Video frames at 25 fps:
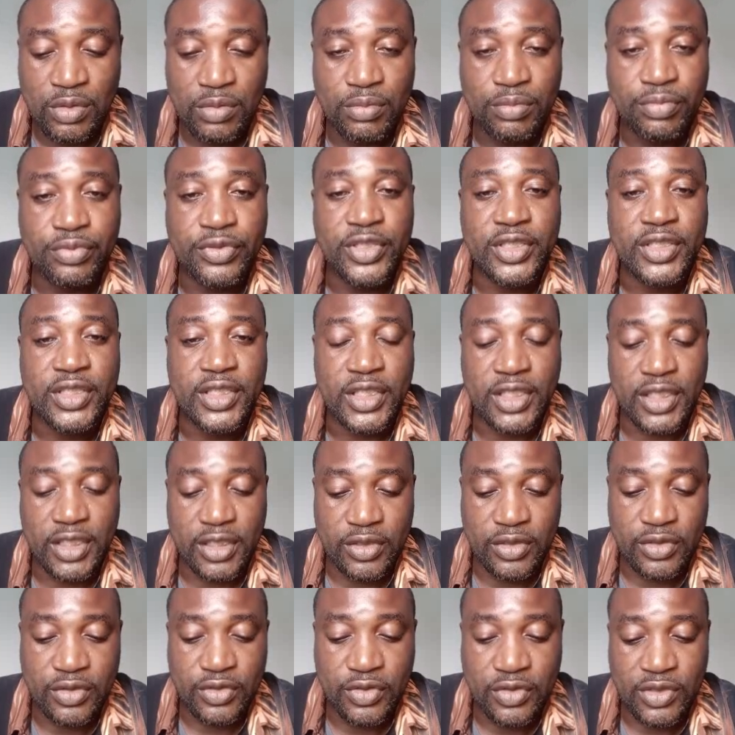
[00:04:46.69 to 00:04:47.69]
bring
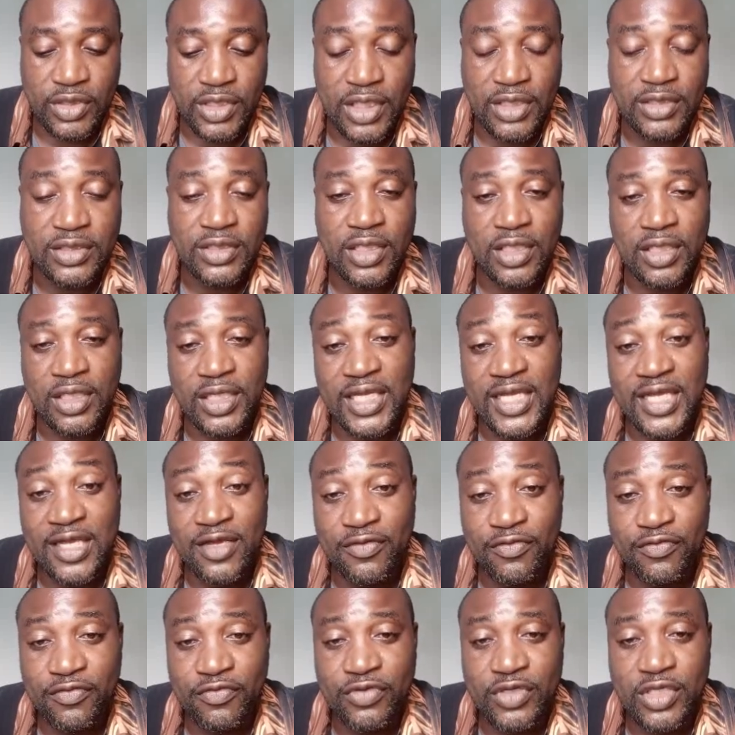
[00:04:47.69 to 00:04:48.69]
in the data.
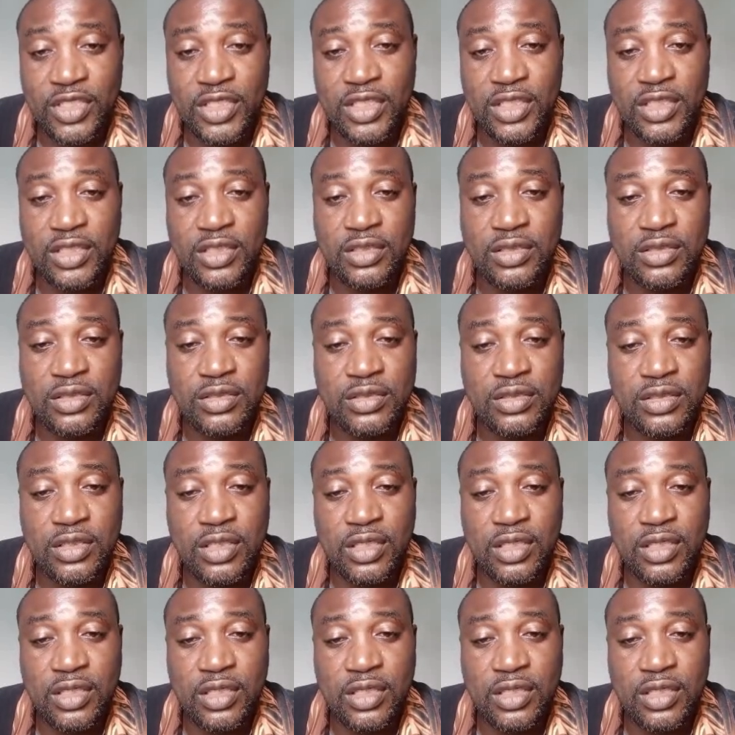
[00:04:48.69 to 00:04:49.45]
Every